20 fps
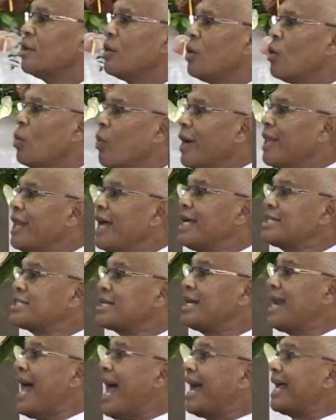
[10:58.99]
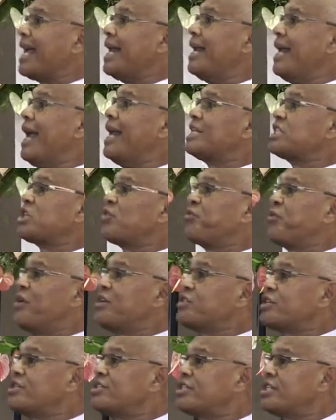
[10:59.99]
When there's lack and
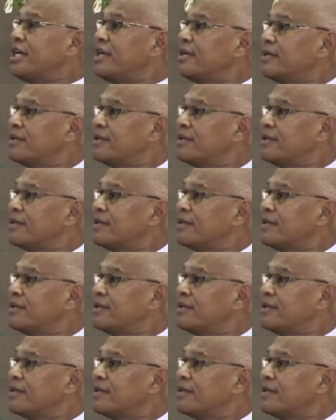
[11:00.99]
insufficiency?